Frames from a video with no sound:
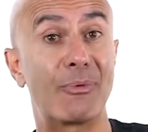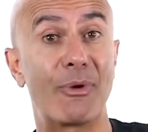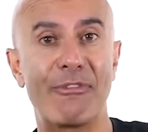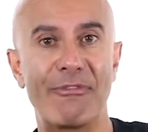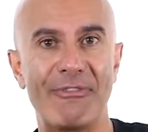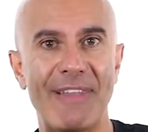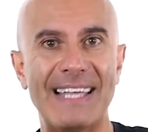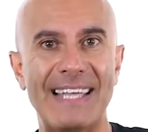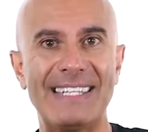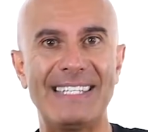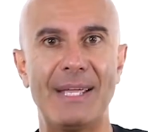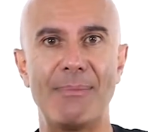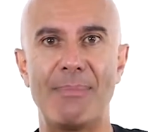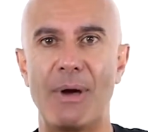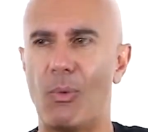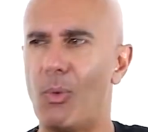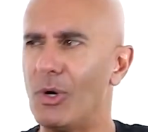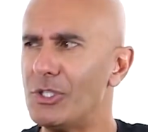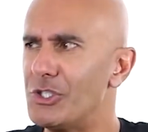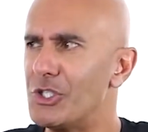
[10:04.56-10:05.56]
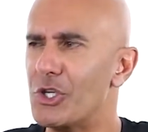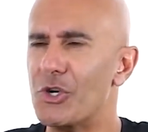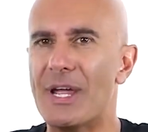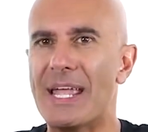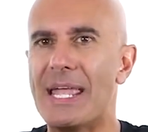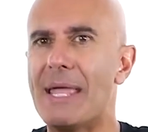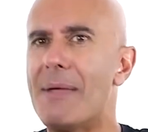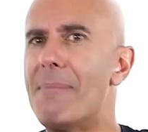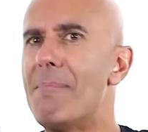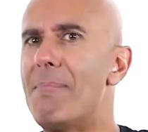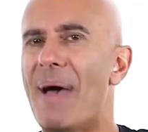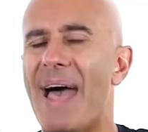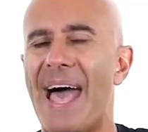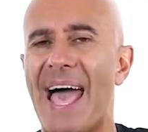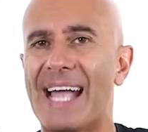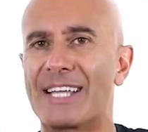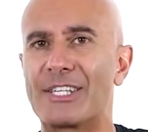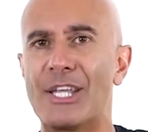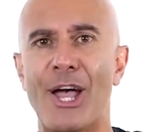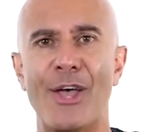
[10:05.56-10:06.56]
and reflecting about what's your
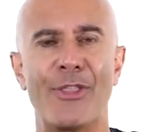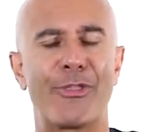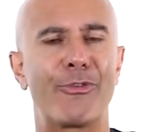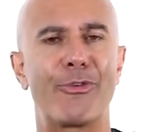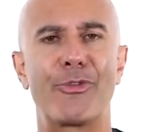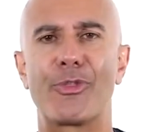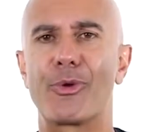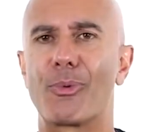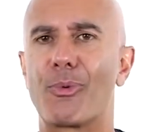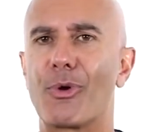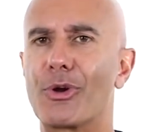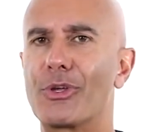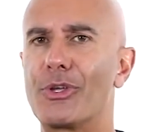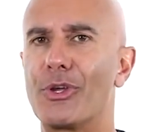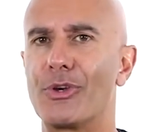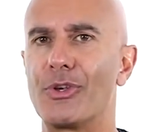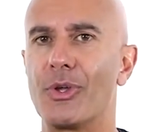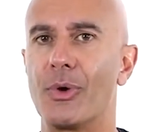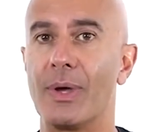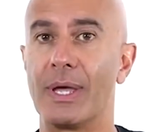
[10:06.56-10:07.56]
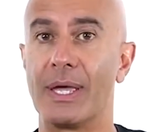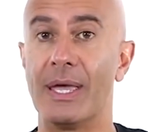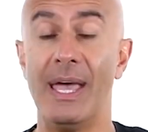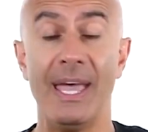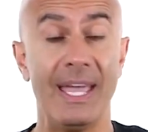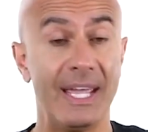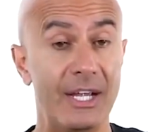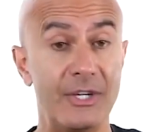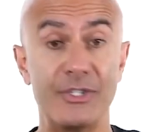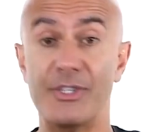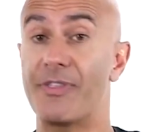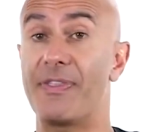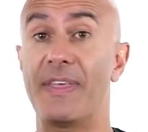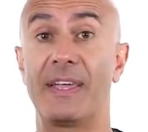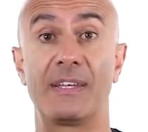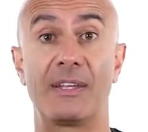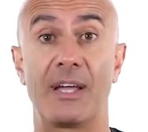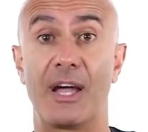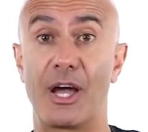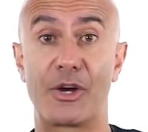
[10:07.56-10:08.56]
impact through the work you're doing. Here's a
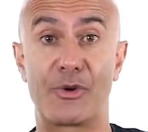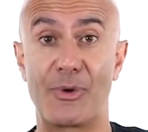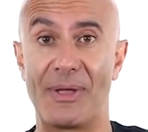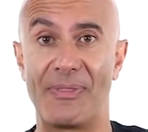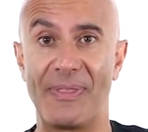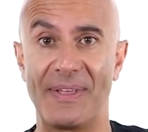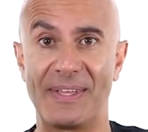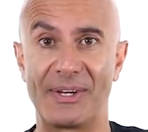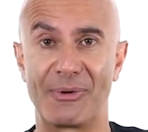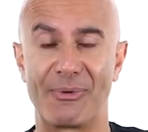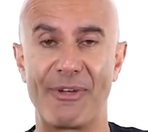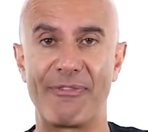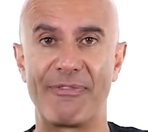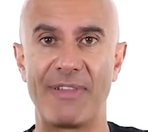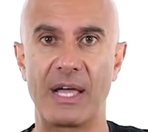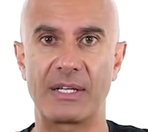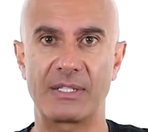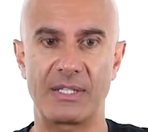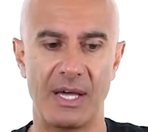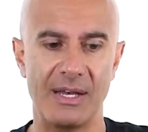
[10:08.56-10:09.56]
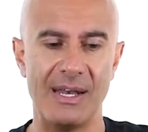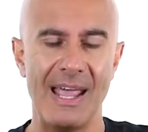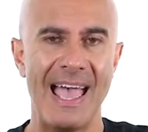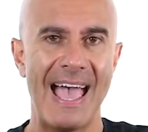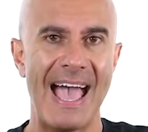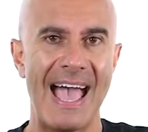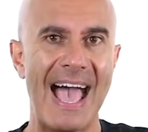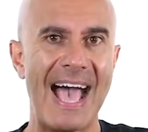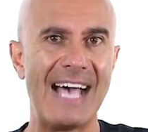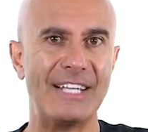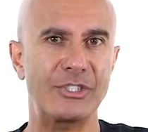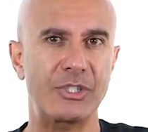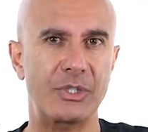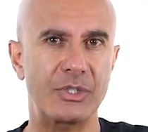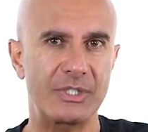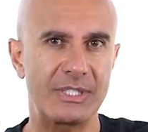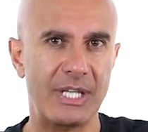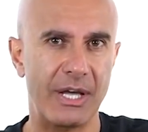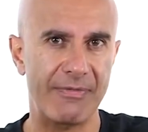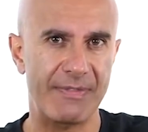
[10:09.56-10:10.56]
thing, a great thing to reflect on. Ask
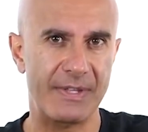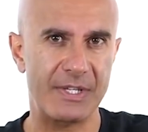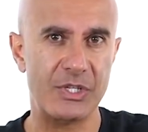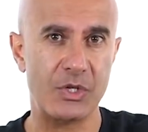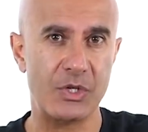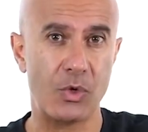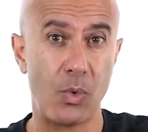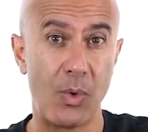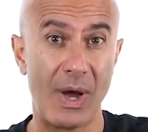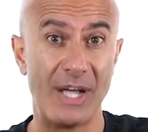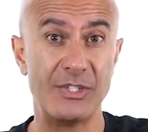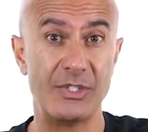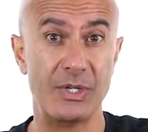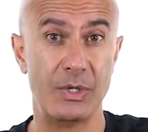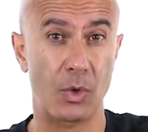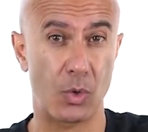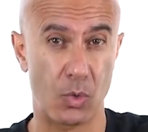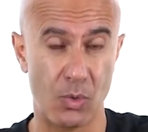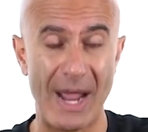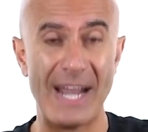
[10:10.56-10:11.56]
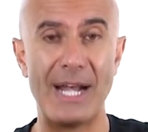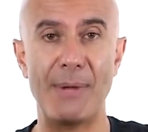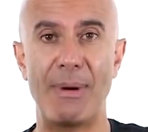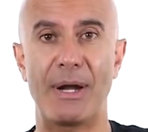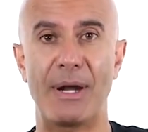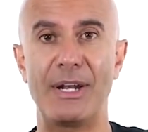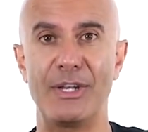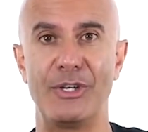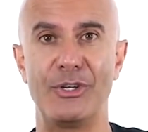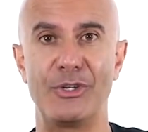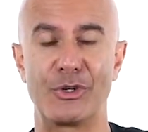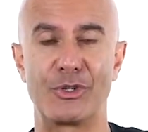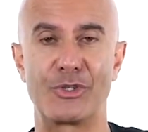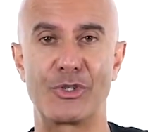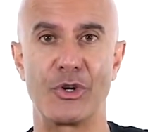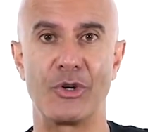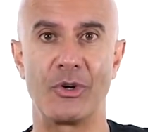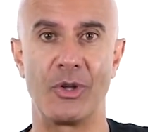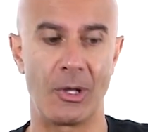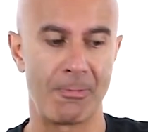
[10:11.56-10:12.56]
yourself this question or write about it in your
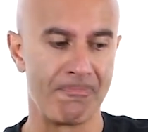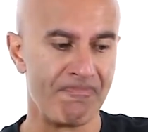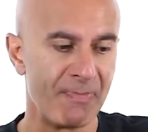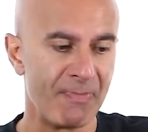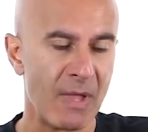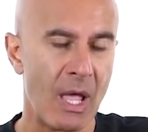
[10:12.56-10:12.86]
journal.